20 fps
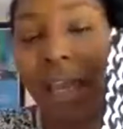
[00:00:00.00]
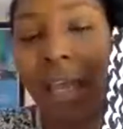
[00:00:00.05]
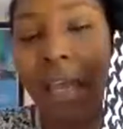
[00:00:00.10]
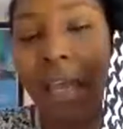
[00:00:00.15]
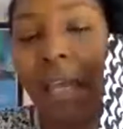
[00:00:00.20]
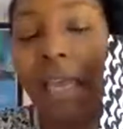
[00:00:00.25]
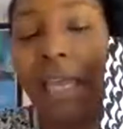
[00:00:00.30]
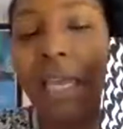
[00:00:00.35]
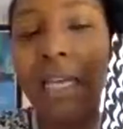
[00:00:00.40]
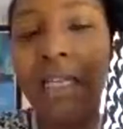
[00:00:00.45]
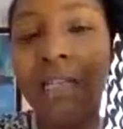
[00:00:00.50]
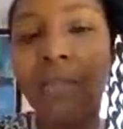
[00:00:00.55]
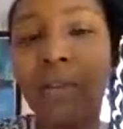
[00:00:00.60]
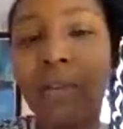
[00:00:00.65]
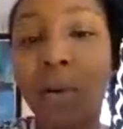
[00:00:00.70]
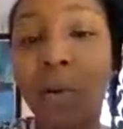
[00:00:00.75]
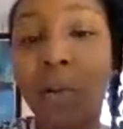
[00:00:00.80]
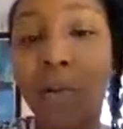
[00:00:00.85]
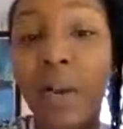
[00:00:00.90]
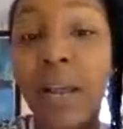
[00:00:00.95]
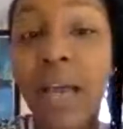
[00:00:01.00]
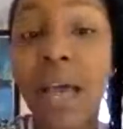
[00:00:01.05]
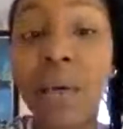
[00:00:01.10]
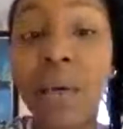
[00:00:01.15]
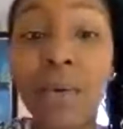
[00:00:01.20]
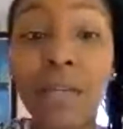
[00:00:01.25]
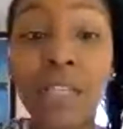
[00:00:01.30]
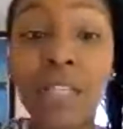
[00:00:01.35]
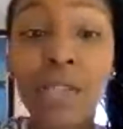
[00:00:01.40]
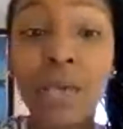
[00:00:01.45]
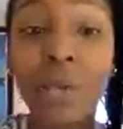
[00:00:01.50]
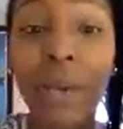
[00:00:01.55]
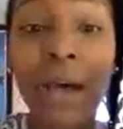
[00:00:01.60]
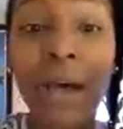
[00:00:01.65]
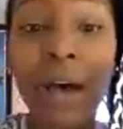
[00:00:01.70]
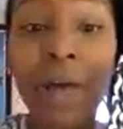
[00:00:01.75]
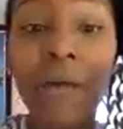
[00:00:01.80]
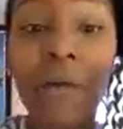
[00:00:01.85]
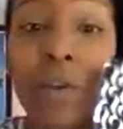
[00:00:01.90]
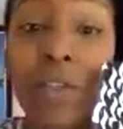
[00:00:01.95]
is from when I was 12
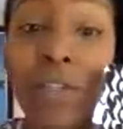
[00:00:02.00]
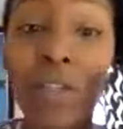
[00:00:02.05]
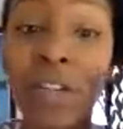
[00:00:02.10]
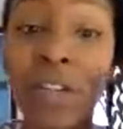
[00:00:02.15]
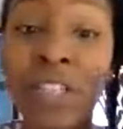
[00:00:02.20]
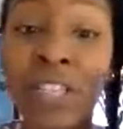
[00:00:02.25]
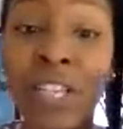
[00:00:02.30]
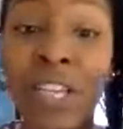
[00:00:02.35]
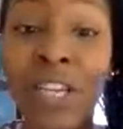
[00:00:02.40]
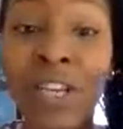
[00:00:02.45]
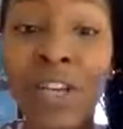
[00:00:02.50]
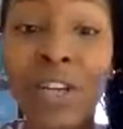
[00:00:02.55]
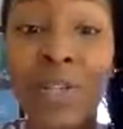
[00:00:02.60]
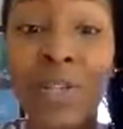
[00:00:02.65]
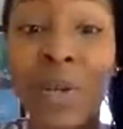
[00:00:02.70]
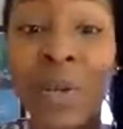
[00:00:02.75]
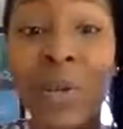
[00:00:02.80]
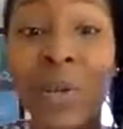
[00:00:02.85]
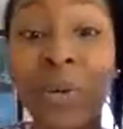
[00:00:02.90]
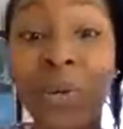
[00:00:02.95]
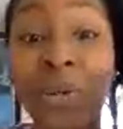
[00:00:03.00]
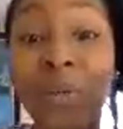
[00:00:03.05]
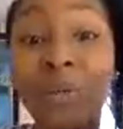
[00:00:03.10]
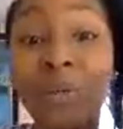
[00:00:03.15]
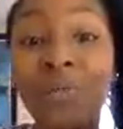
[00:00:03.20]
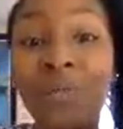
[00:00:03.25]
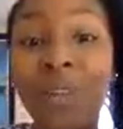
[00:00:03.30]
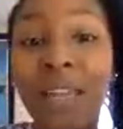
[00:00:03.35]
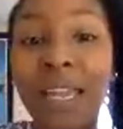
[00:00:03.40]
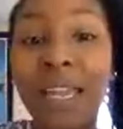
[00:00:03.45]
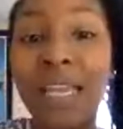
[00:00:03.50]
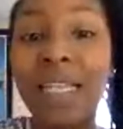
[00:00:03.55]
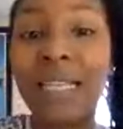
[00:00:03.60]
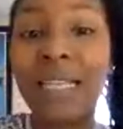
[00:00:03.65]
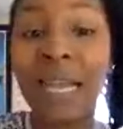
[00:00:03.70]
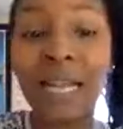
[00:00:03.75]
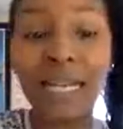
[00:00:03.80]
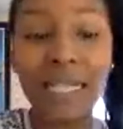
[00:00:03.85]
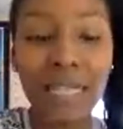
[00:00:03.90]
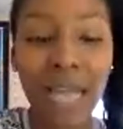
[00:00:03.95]
or 13 years old. It's
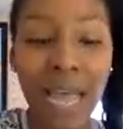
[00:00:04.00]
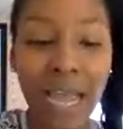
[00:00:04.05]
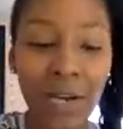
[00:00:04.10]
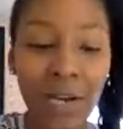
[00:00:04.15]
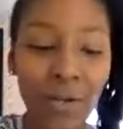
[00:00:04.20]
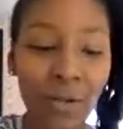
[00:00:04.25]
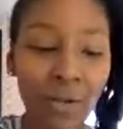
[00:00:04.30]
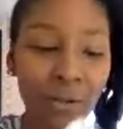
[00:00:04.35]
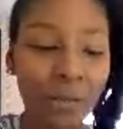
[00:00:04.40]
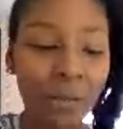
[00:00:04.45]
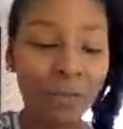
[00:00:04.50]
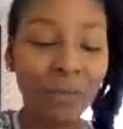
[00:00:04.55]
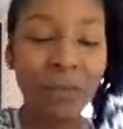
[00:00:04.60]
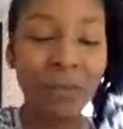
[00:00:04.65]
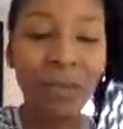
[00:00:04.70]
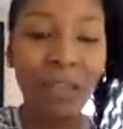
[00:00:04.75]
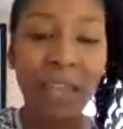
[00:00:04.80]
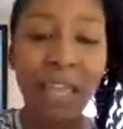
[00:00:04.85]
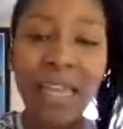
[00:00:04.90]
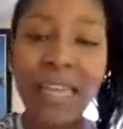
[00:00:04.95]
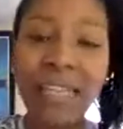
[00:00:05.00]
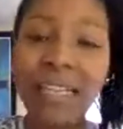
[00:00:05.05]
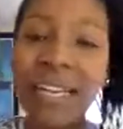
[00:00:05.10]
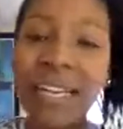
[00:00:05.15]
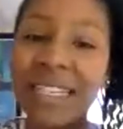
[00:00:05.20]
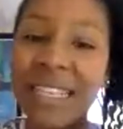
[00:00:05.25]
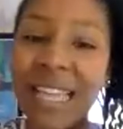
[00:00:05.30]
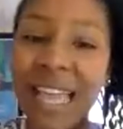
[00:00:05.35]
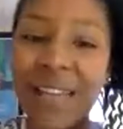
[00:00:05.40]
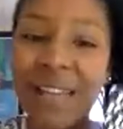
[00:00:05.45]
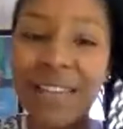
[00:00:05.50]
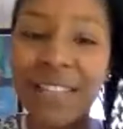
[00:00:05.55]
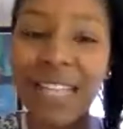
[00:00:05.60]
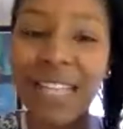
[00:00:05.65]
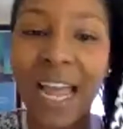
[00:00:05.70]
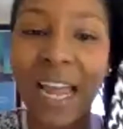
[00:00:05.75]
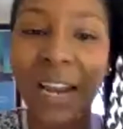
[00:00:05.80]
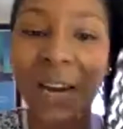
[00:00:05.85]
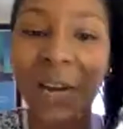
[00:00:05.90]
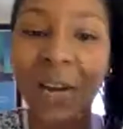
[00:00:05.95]
untitled, It doesn't have a
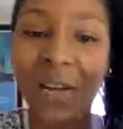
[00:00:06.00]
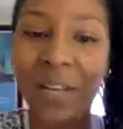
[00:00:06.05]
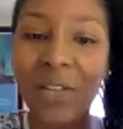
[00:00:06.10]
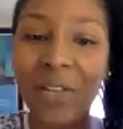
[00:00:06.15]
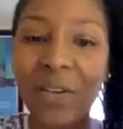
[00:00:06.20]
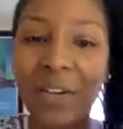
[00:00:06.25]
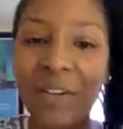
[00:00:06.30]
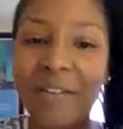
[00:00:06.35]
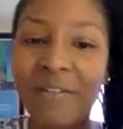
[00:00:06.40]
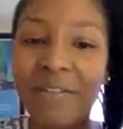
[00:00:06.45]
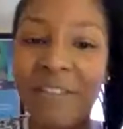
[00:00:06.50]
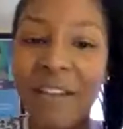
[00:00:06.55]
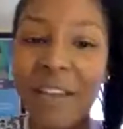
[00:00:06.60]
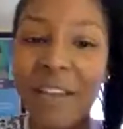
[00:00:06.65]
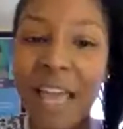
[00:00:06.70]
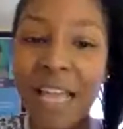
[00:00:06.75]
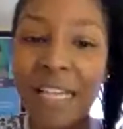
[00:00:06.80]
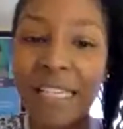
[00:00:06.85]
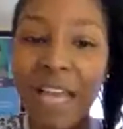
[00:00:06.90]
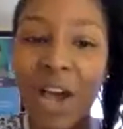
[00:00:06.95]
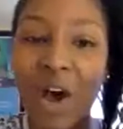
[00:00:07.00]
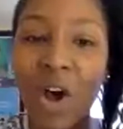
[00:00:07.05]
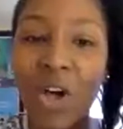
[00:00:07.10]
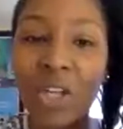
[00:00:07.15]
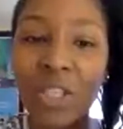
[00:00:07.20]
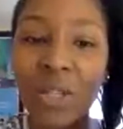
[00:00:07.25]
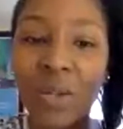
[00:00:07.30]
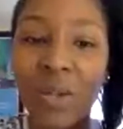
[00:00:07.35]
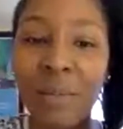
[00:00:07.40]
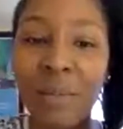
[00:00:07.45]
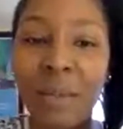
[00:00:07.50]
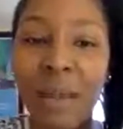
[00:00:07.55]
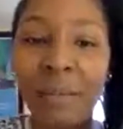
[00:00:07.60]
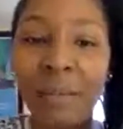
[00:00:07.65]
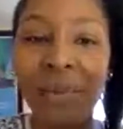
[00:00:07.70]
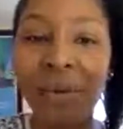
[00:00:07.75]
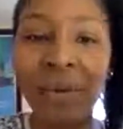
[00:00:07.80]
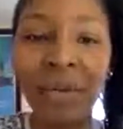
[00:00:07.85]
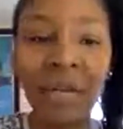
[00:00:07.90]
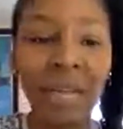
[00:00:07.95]
title, and that's also in my
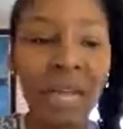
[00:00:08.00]
book.